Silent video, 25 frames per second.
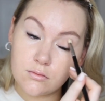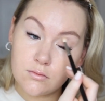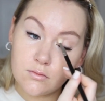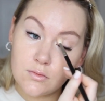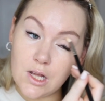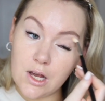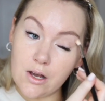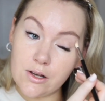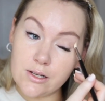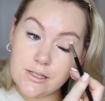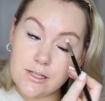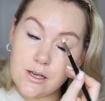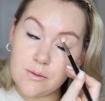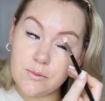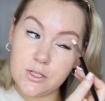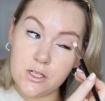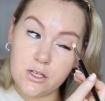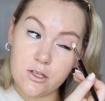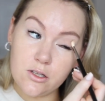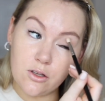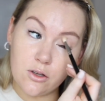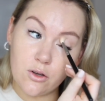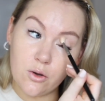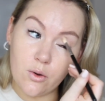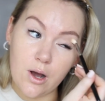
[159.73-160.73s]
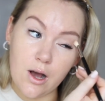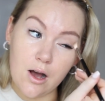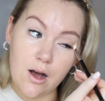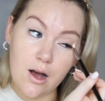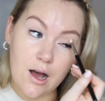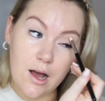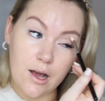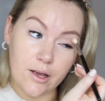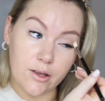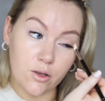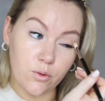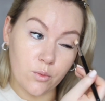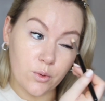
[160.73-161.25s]
Now it's up to you how
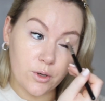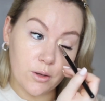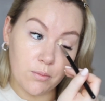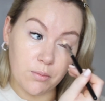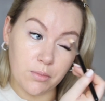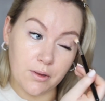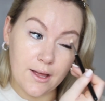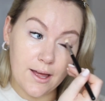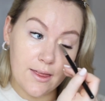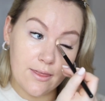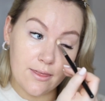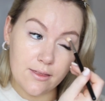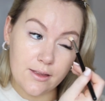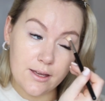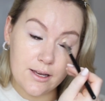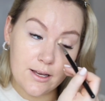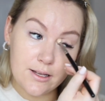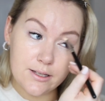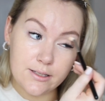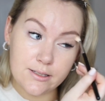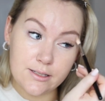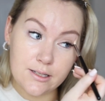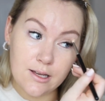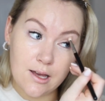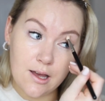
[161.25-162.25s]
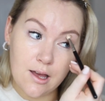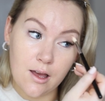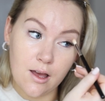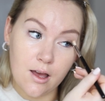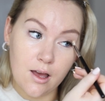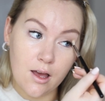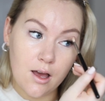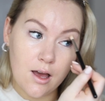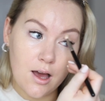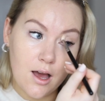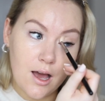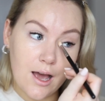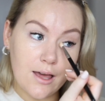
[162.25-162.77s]
high you want to blend this.
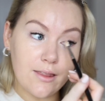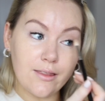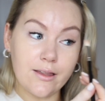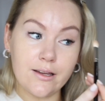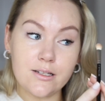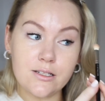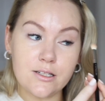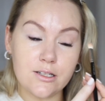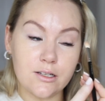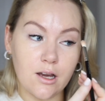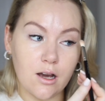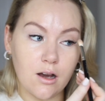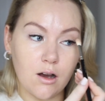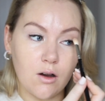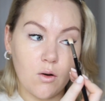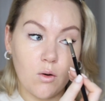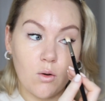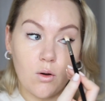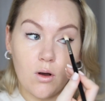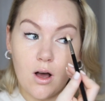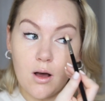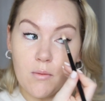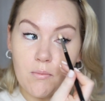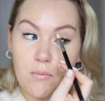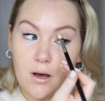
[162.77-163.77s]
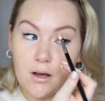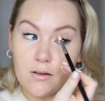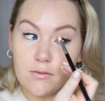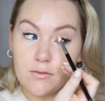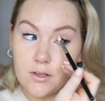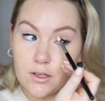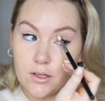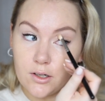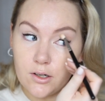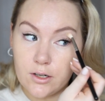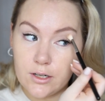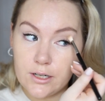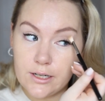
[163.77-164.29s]
I like to go above
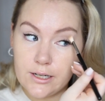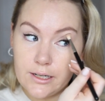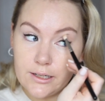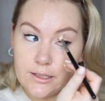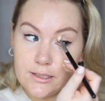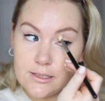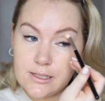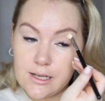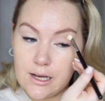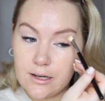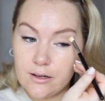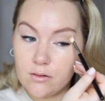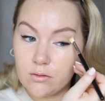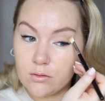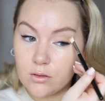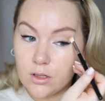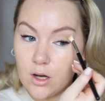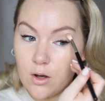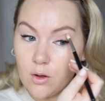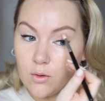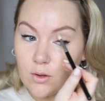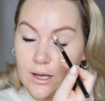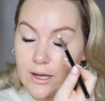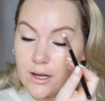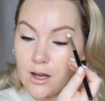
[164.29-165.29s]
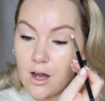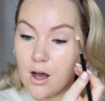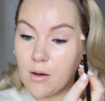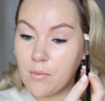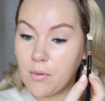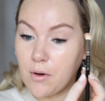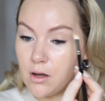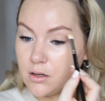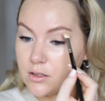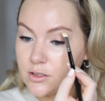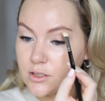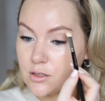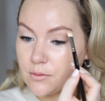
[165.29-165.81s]
the crease. I don't go like up
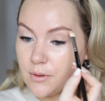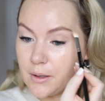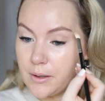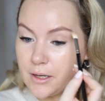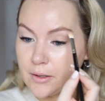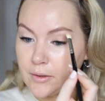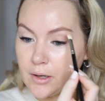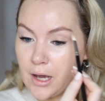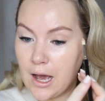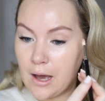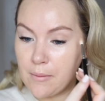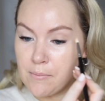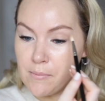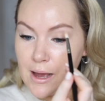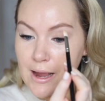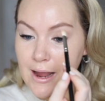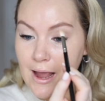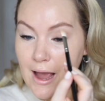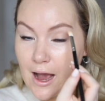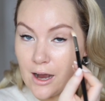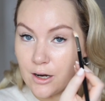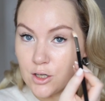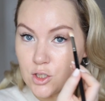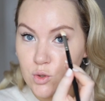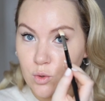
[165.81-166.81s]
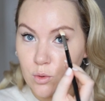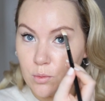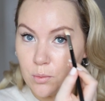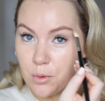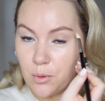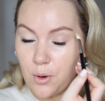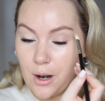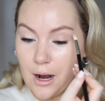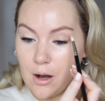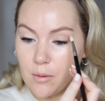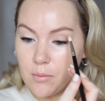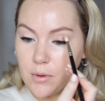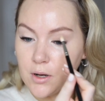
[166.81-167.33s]
onto like my actual
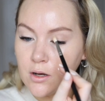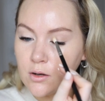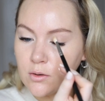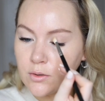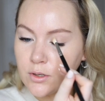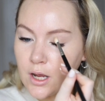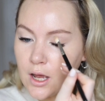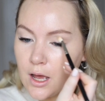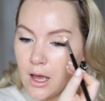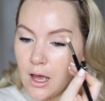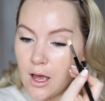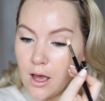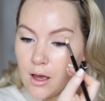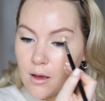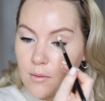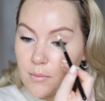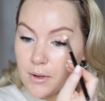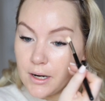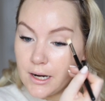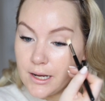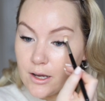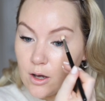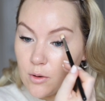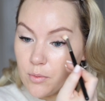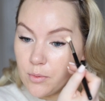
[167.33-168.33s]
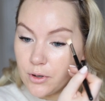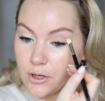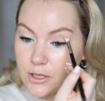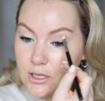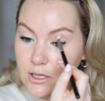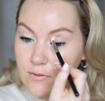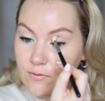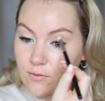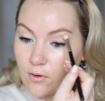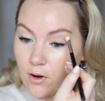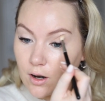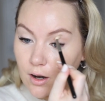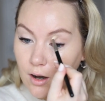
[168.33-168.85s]
brow bone, but I go pretty
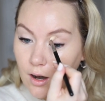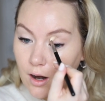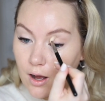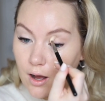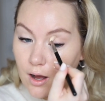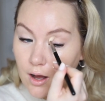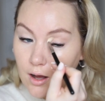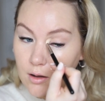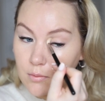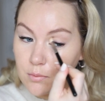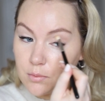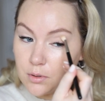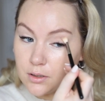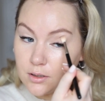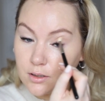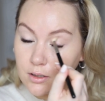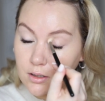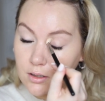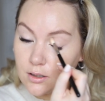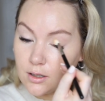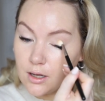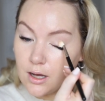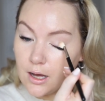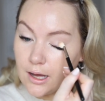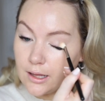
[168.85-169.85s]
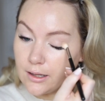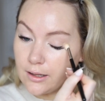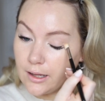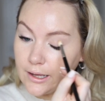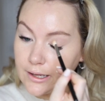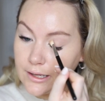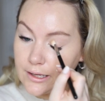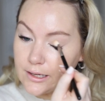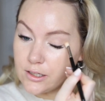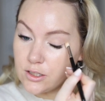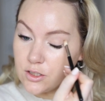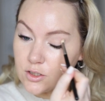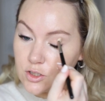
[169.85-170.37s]
far up. I
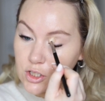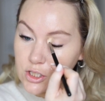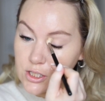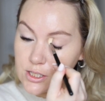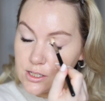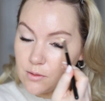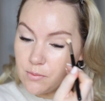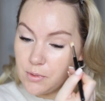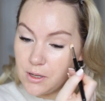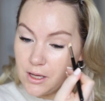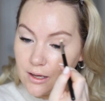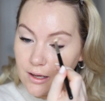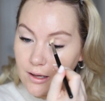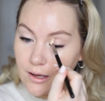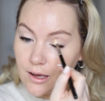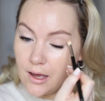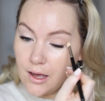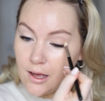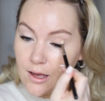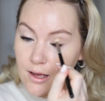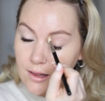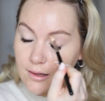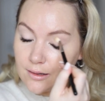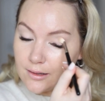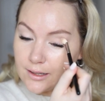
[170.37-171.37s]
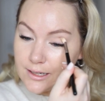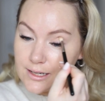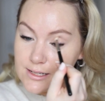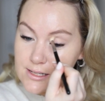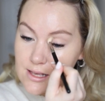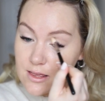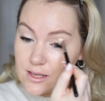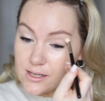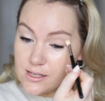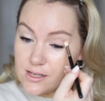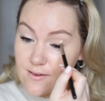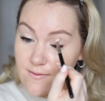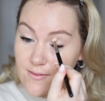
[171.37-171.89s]
like it just to be, like I
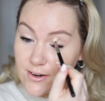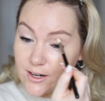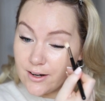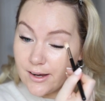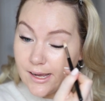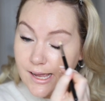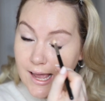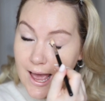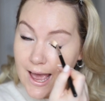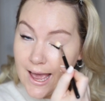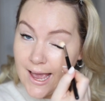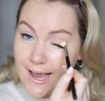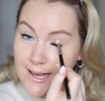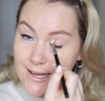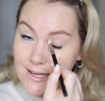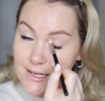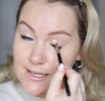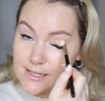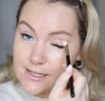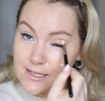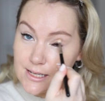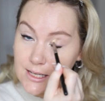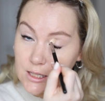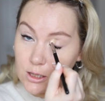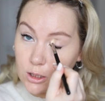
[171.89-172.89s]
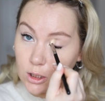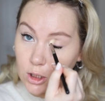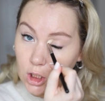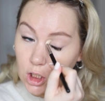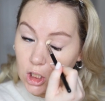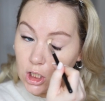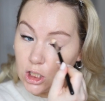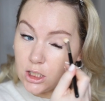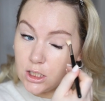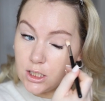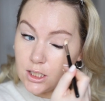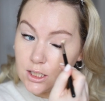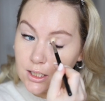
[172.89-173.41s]
said, this is a very hazy
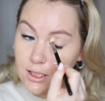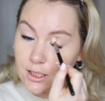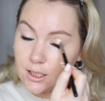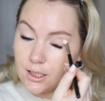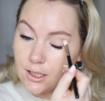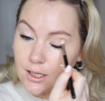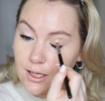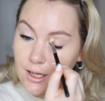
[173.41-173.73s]
look,